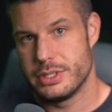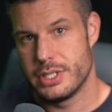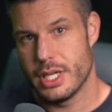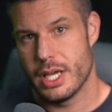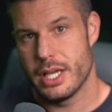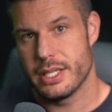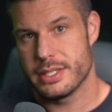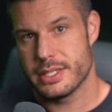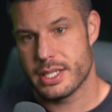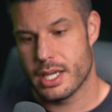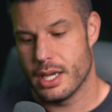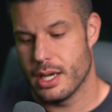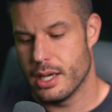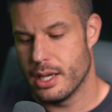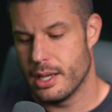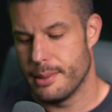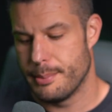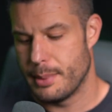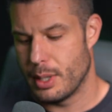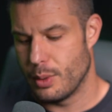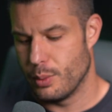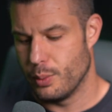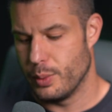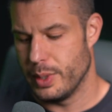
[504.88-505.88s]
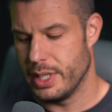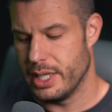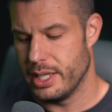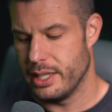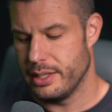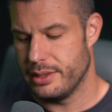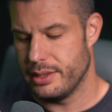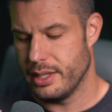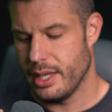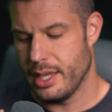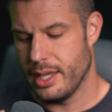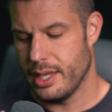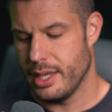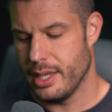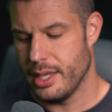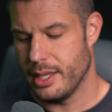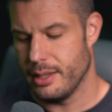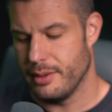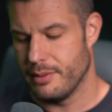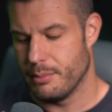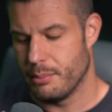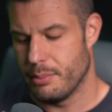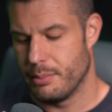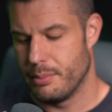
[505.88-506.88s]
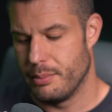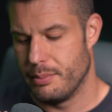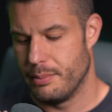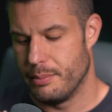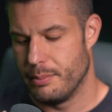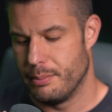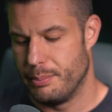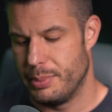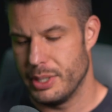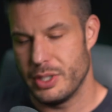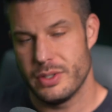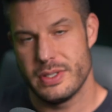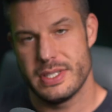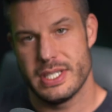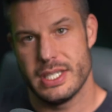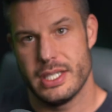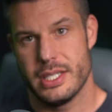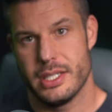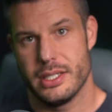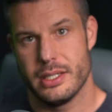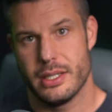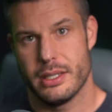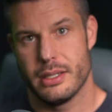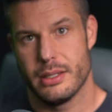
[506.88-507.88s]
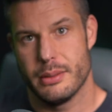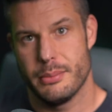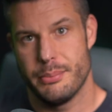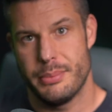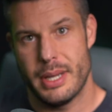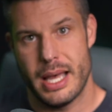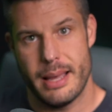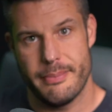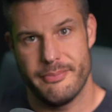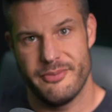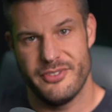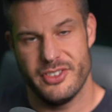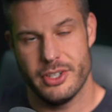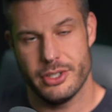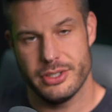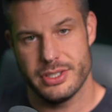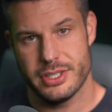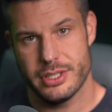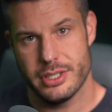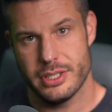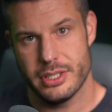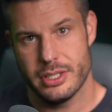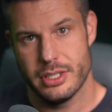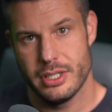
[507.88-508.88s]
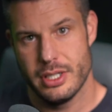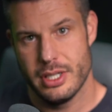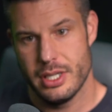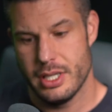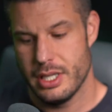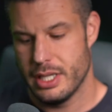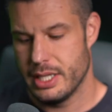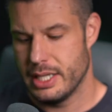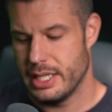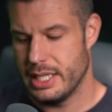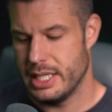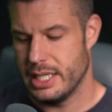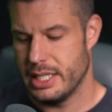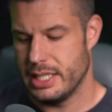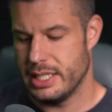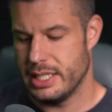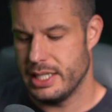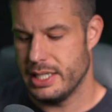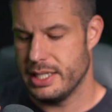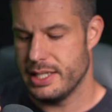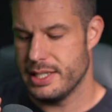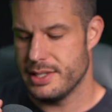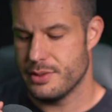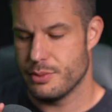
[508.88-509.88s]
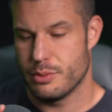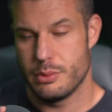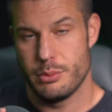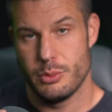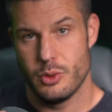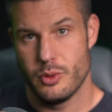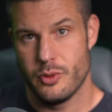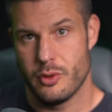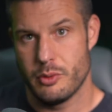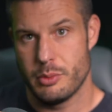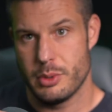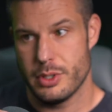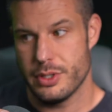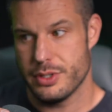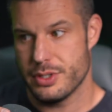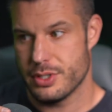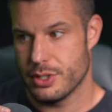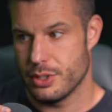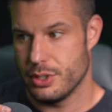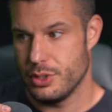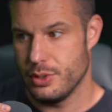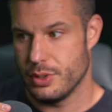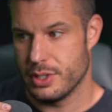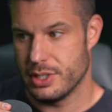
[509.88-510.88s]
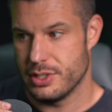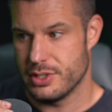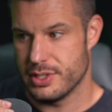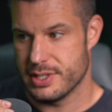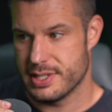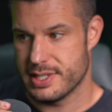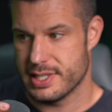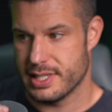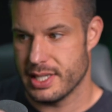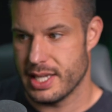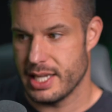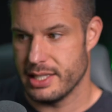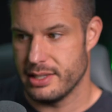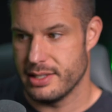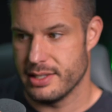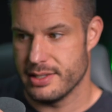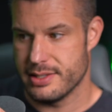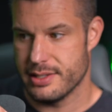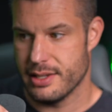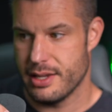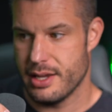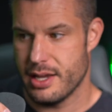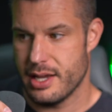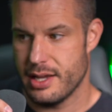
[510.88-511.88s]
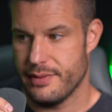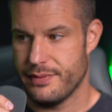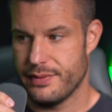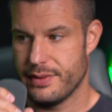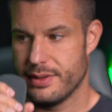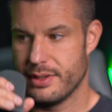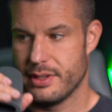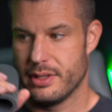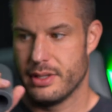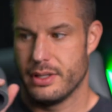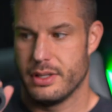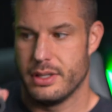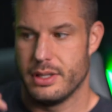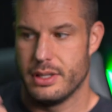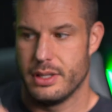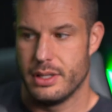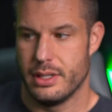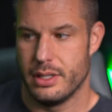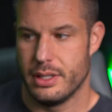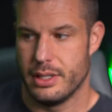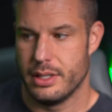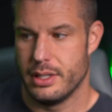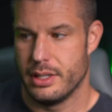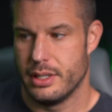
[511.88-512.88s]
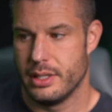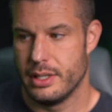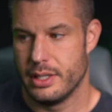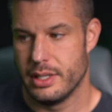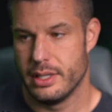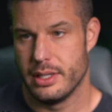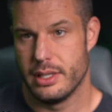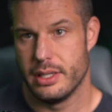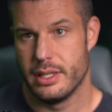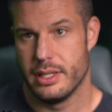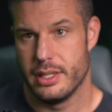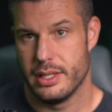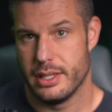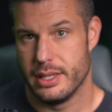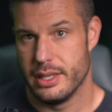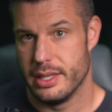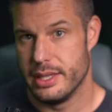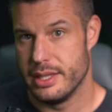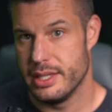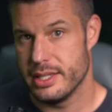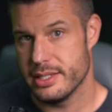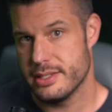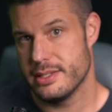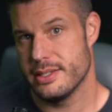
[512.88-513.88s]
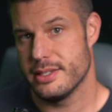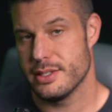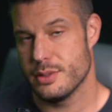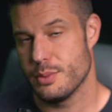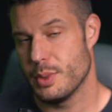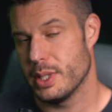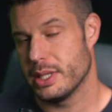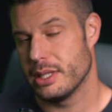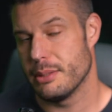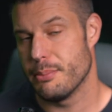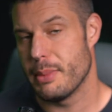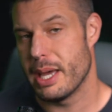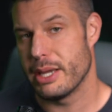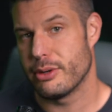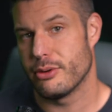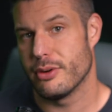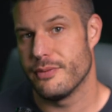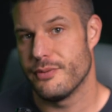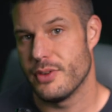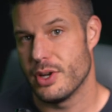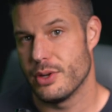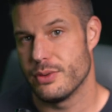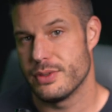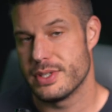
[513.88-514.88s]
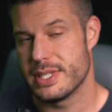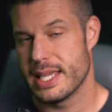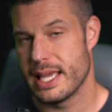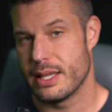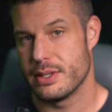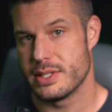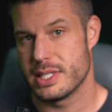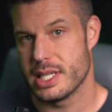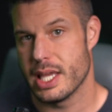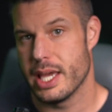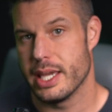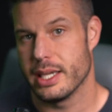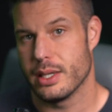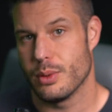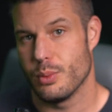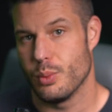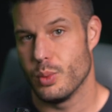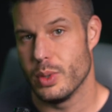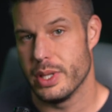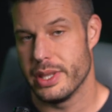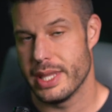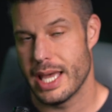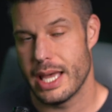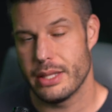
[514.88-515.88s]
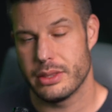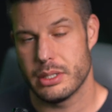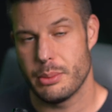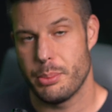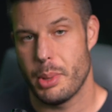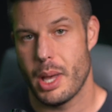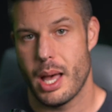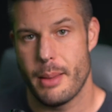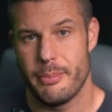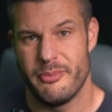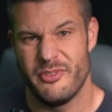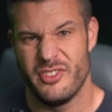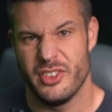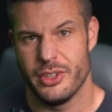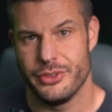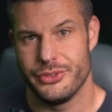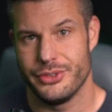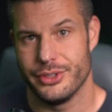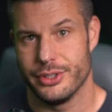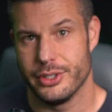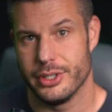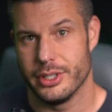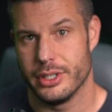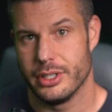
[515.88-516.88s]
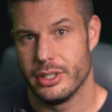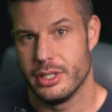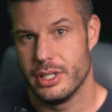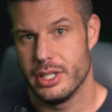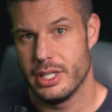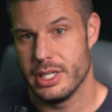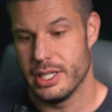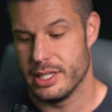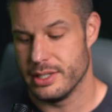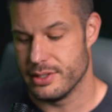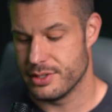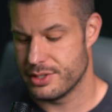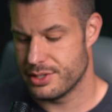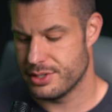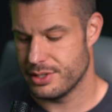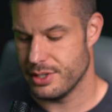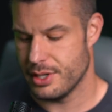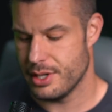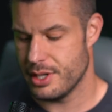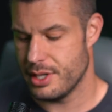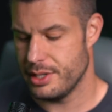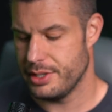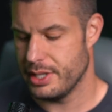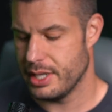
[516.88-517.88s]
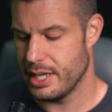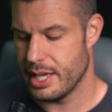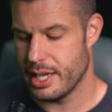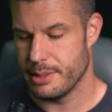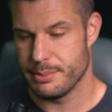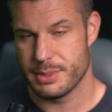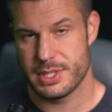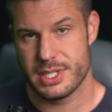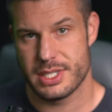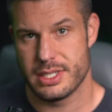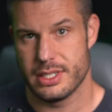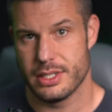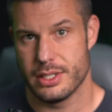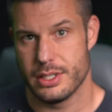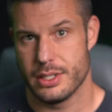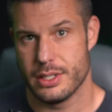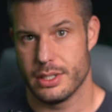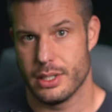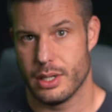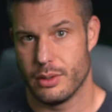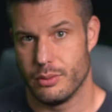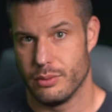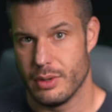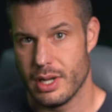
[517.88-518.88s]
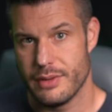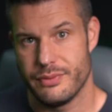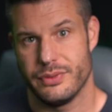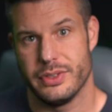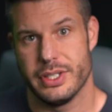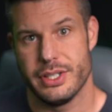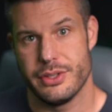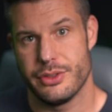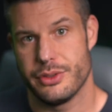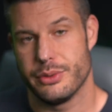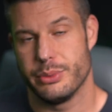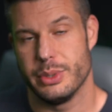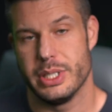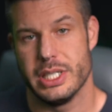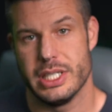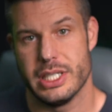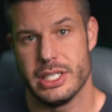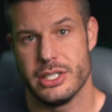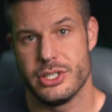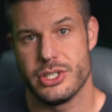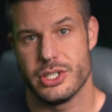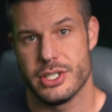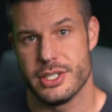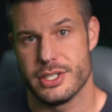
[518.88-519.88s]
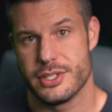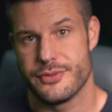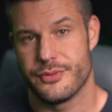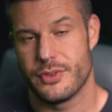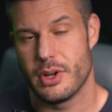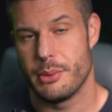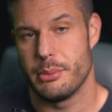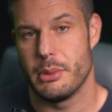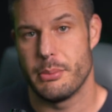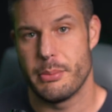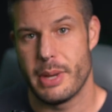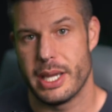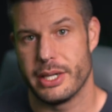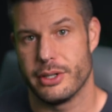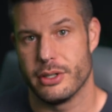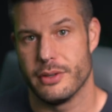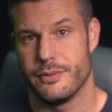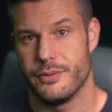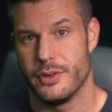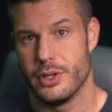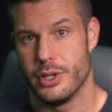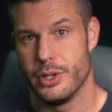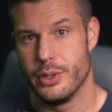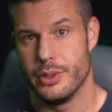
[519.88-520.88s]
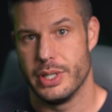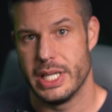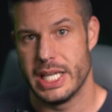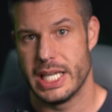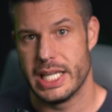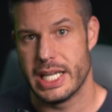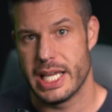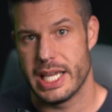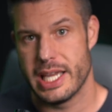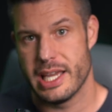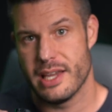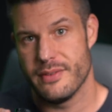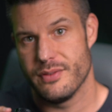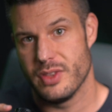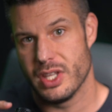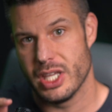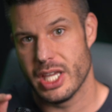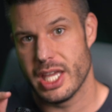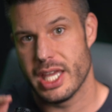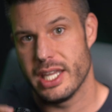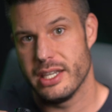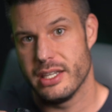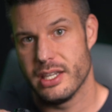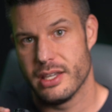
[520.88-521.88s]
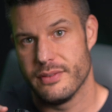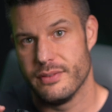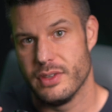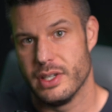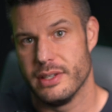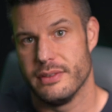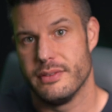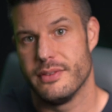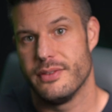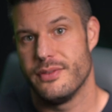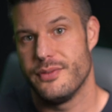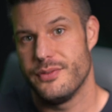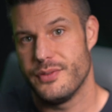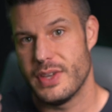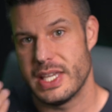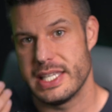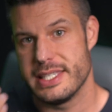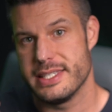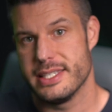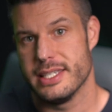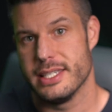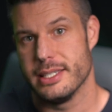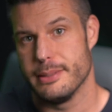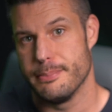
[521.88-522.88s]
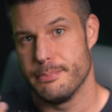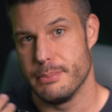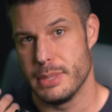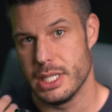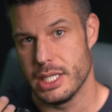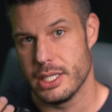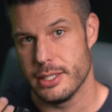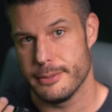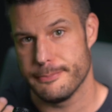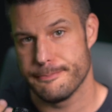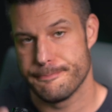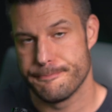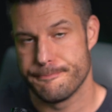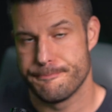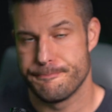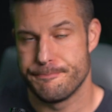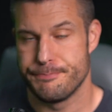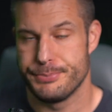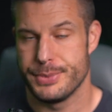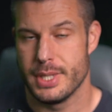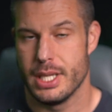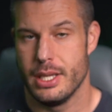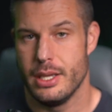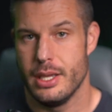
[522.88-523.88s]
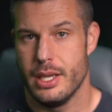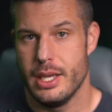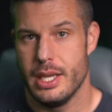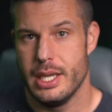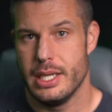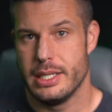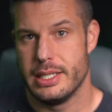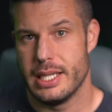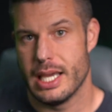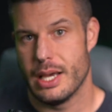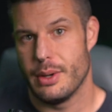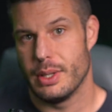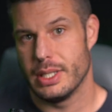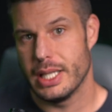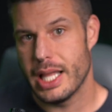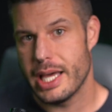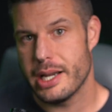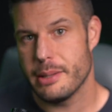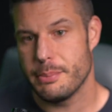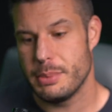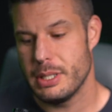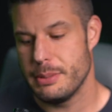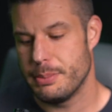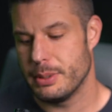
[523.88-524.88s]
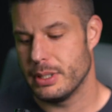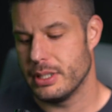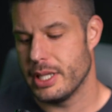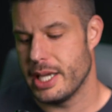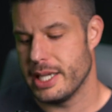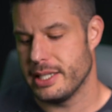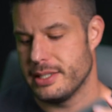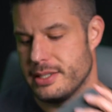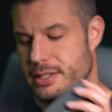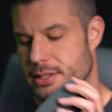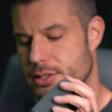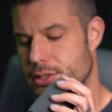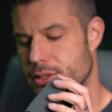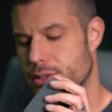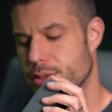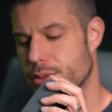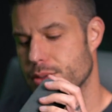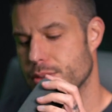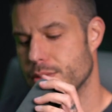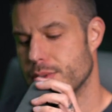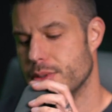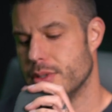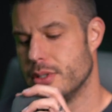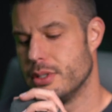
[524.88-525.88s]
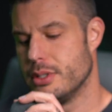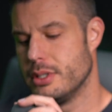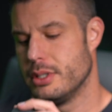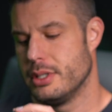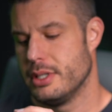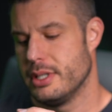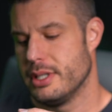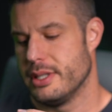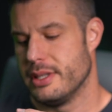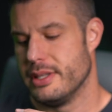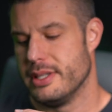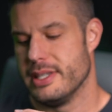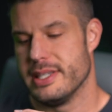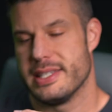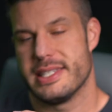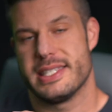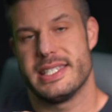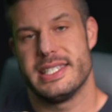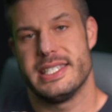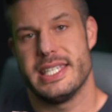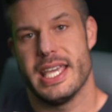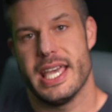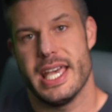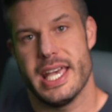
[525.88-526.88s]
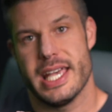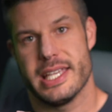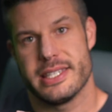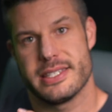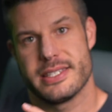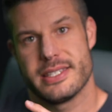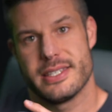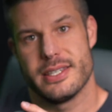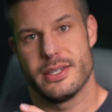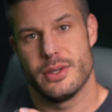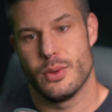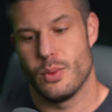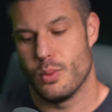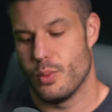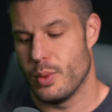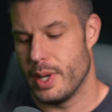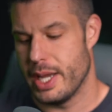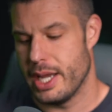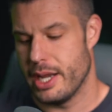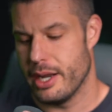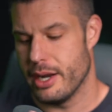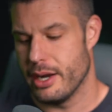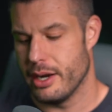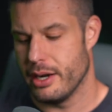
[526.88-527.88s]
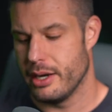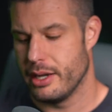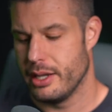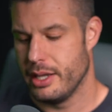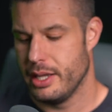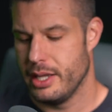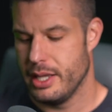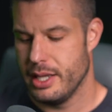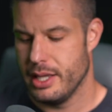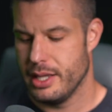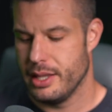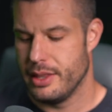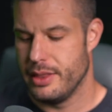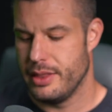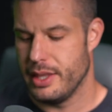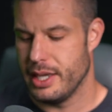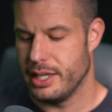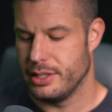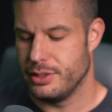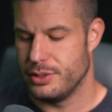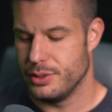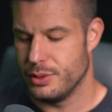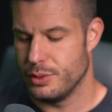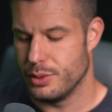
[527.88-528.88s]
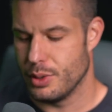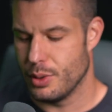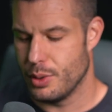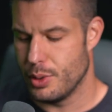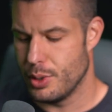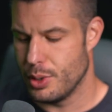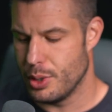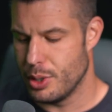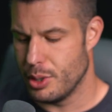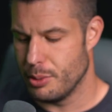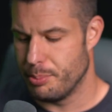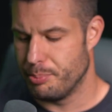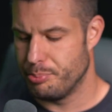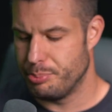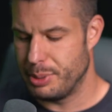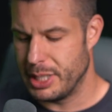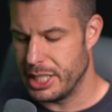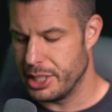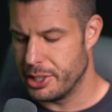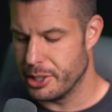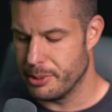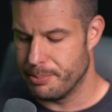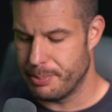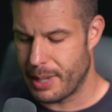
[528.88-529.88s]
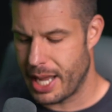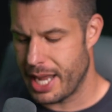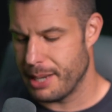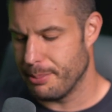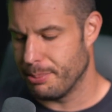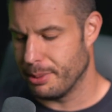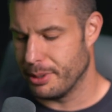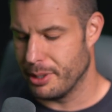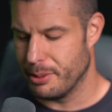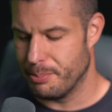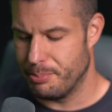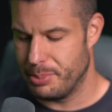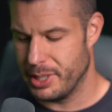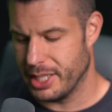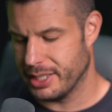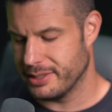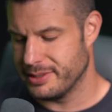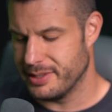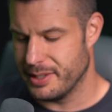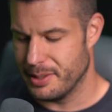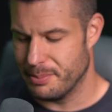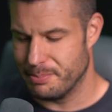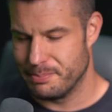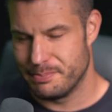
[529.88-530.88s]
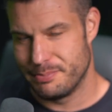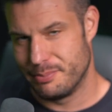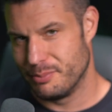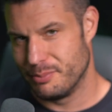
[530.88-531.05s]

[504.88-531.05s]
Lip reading: does come with a built-in pop filter. It is removable, so you can just slide this off. This is what the microphone sounds like without the pop filter installed. I'm still roughly 3 inches from the microphone, and I have the end of it facing me. Now, a lot of people like to do this test where they do the whole Peter Piper picked up,